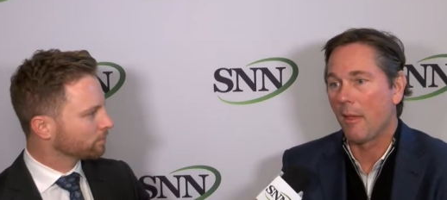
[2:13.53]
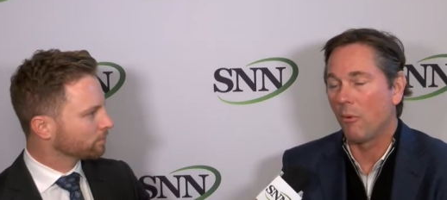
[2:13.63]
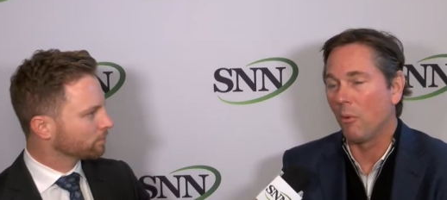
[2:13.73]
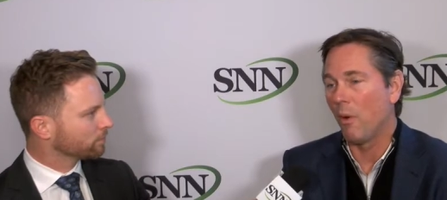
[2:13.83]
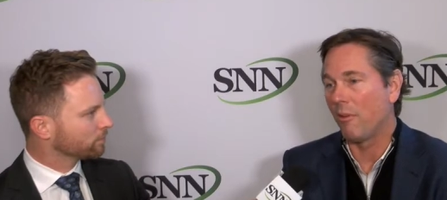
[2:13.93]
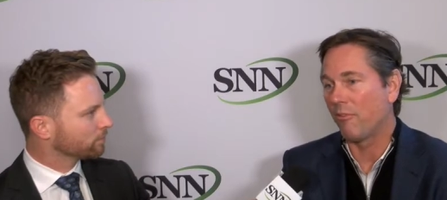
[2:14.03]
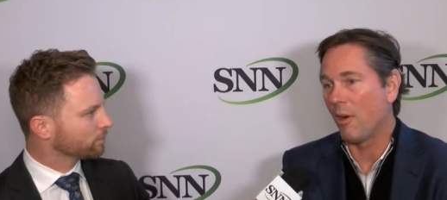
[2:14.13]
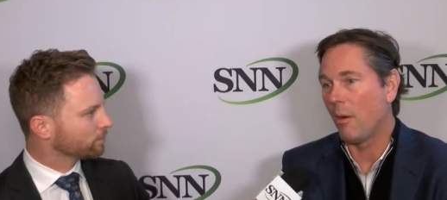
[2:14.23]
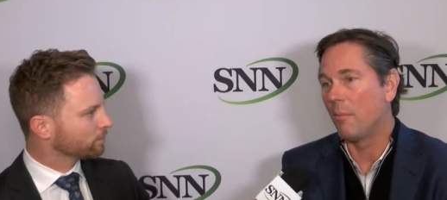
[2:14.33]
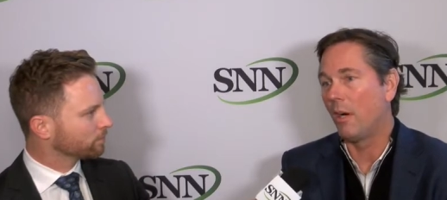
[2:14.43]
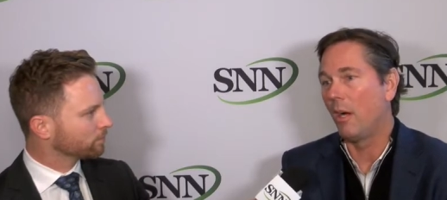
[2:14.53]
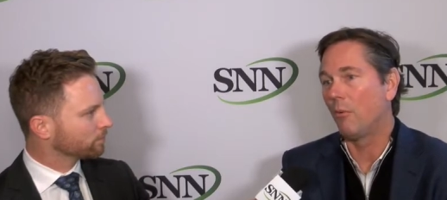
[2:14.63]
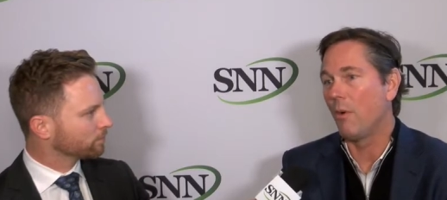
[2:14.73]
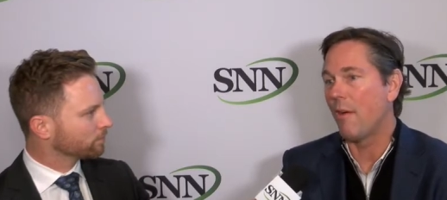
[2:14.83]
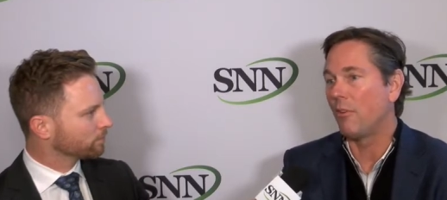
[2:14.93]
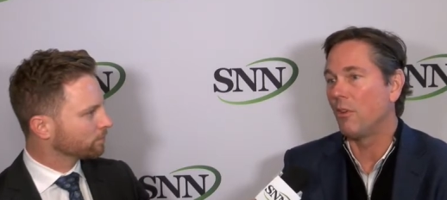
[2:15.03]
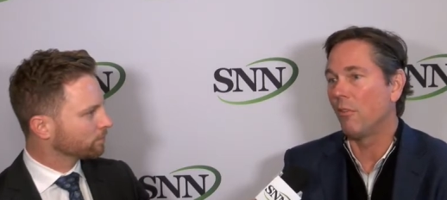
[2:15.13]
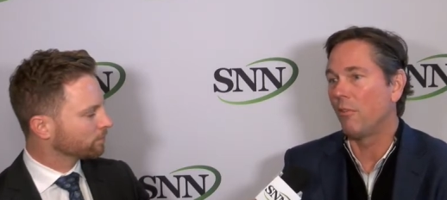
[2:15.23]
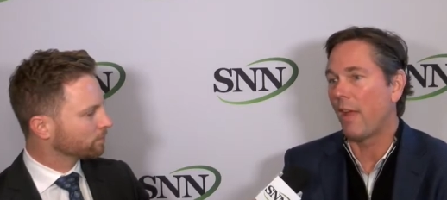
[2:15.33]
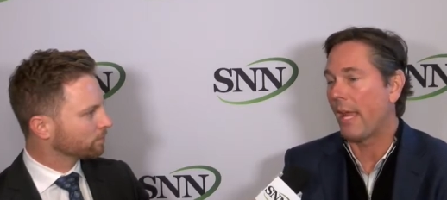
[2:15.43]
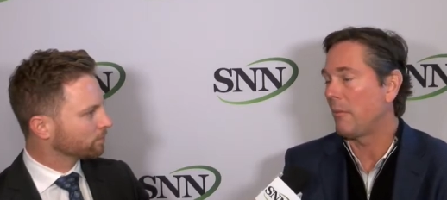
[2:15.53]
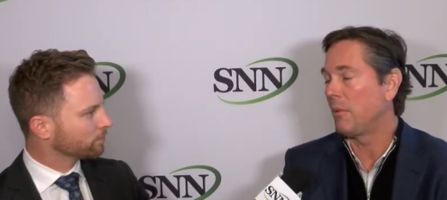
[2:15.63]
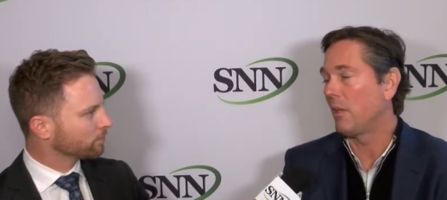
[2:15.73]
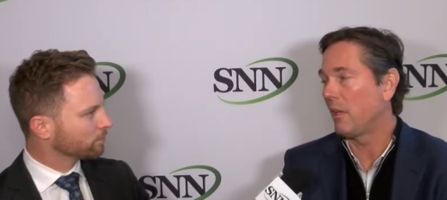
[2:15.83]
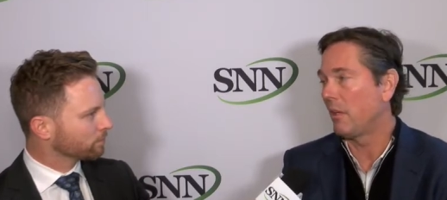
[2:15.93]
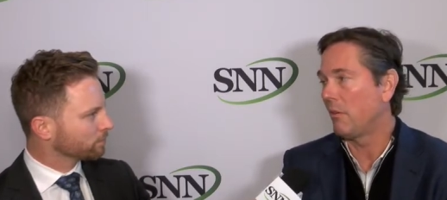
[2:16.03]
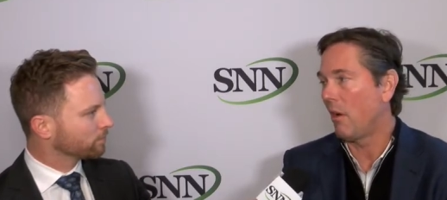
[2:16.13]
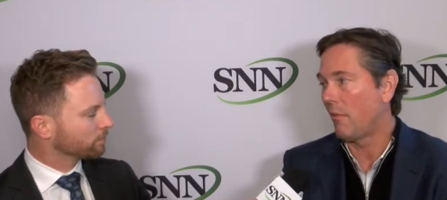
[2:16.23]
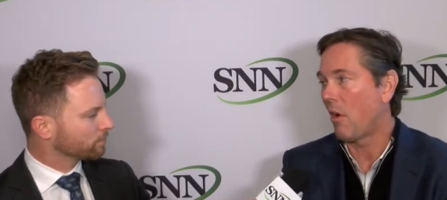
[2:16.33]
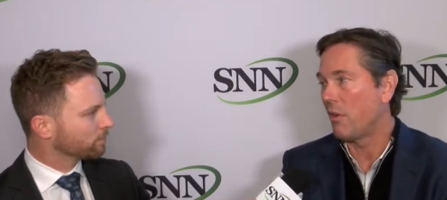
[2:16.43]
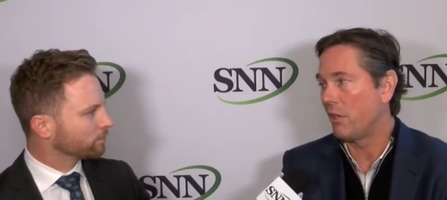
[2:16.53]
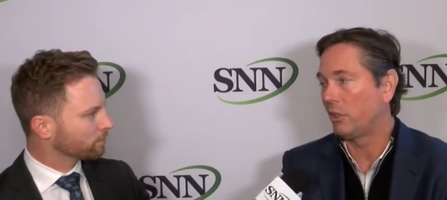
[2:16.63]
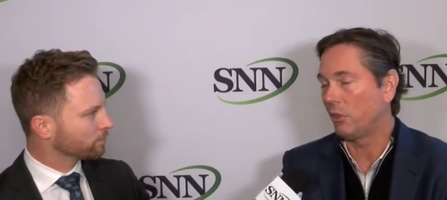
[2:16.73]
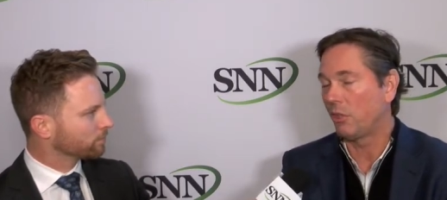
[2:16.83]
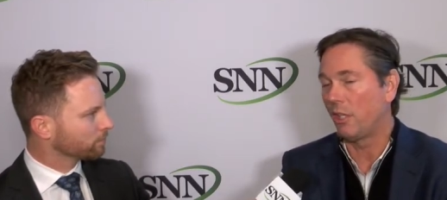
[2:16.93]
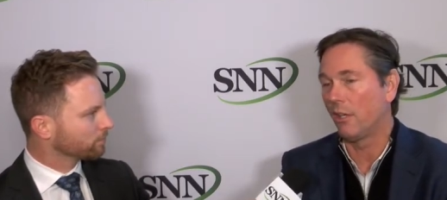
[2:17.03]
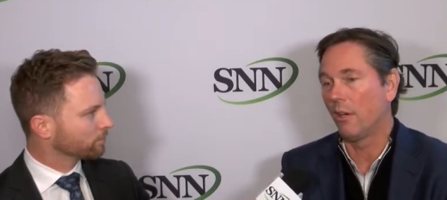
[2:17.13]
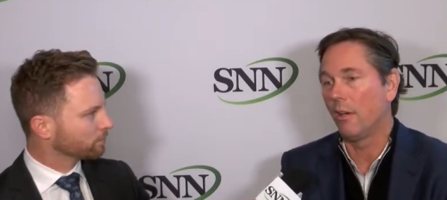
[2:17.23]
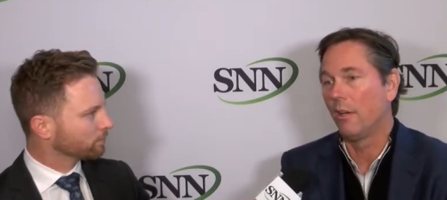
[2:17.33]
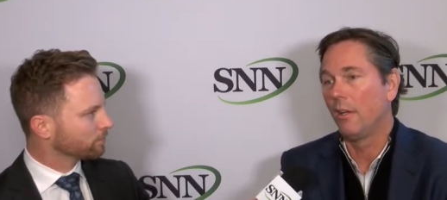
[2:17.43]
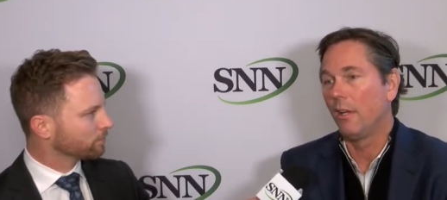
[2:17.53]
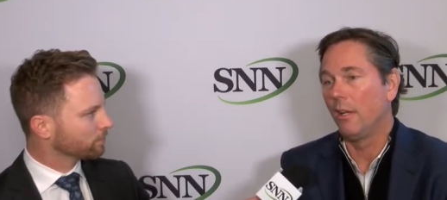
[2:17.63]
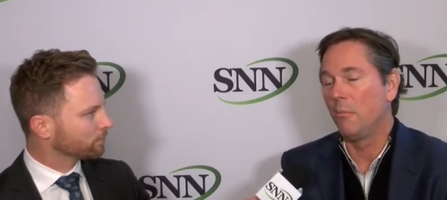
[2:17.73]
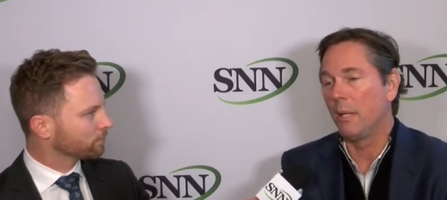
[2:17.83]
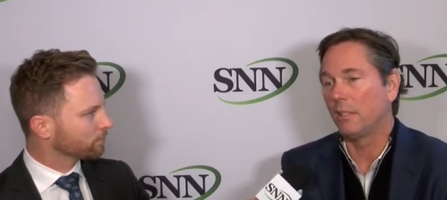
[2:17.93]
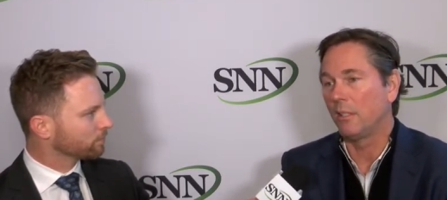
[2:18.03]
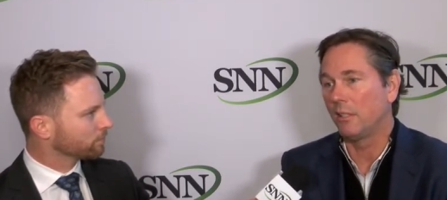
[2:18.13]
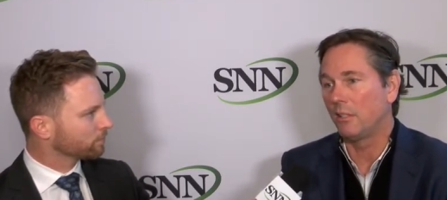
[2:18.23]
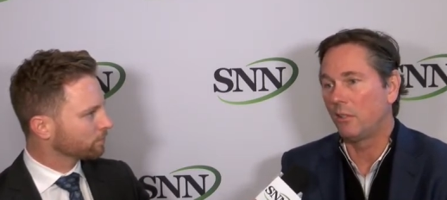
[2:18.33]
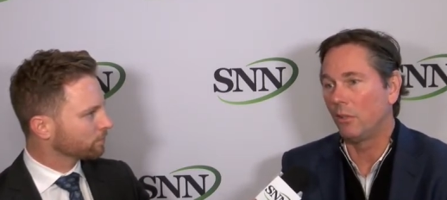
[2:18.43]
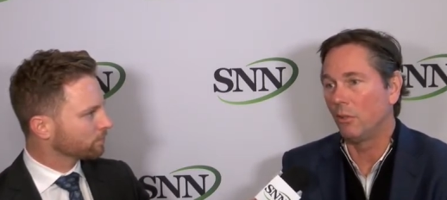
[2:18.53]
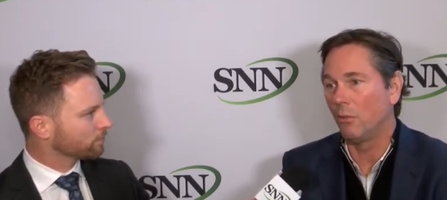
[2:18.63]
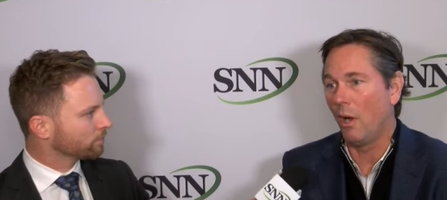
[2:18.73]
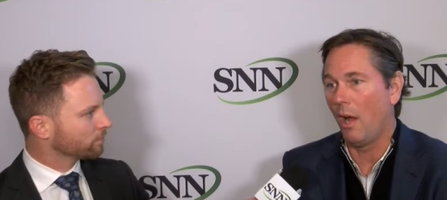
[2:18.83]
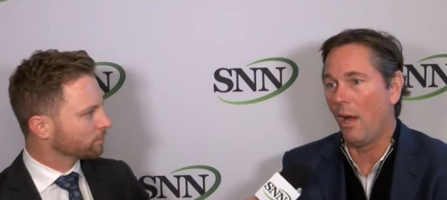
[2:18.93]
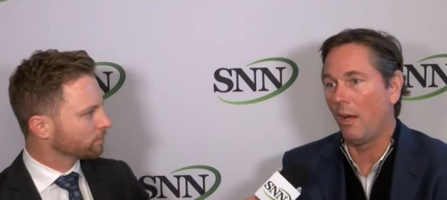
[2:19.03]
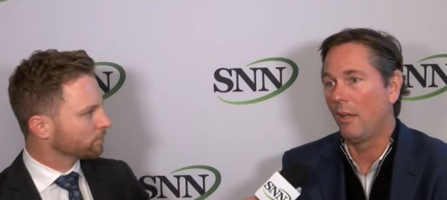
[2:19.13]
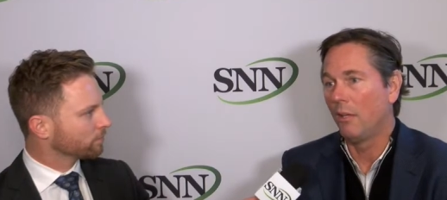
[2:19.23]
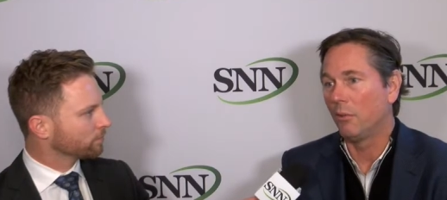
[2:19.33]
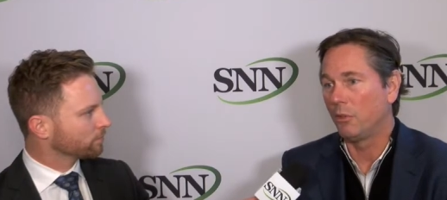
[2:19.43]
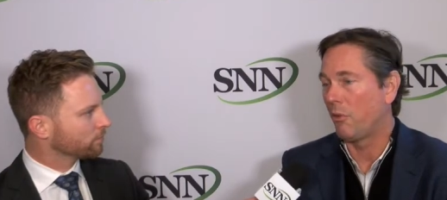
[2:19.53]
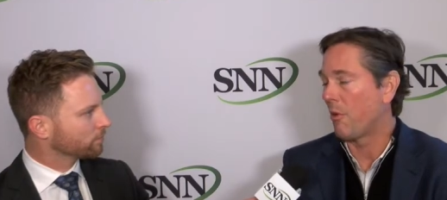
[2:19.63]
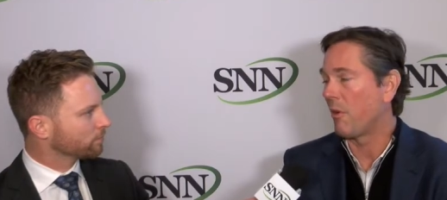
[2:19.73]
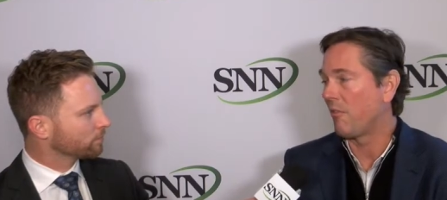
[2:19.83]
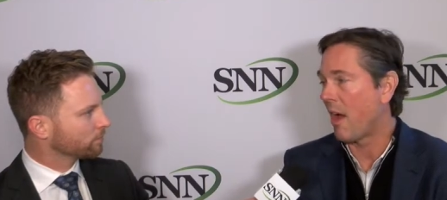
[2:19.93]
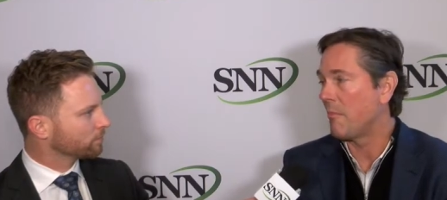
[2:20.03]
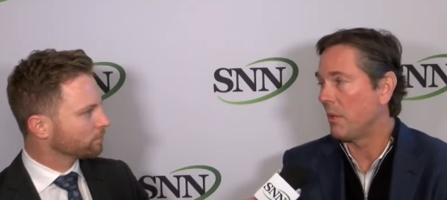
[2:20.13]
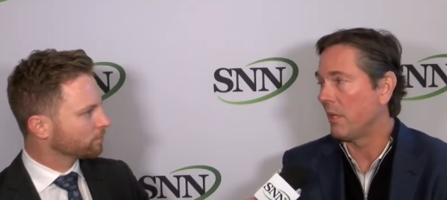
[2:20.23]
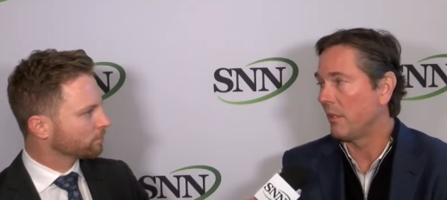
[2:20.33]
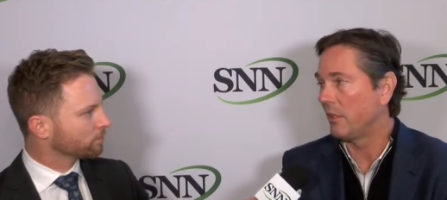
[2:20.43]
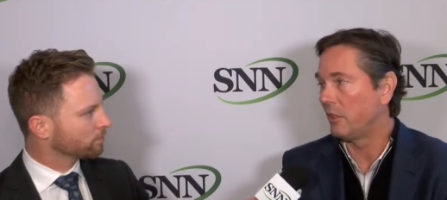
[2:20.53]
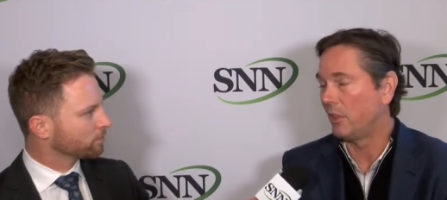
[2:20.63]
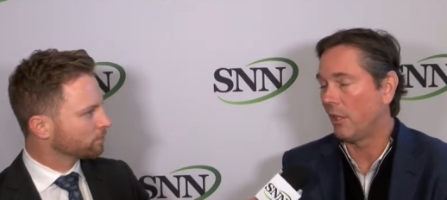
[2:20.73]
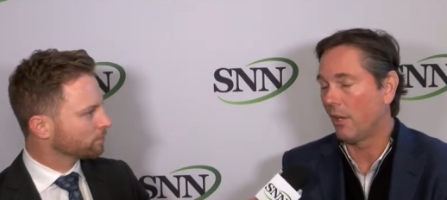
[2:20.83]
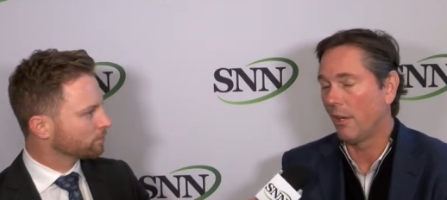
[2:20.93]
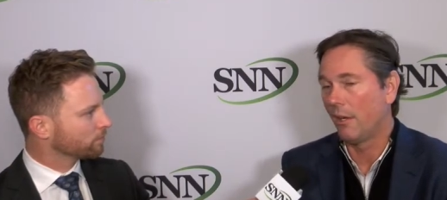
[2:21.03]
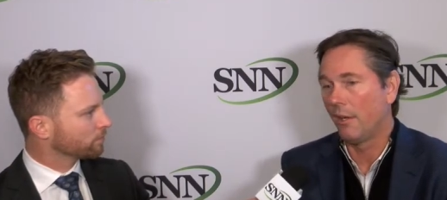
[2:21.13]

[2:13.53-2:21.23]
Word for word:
Speaker 1: We went from uh, revenue of eight million of our initial year in business to uh, we'll do 35 million this year.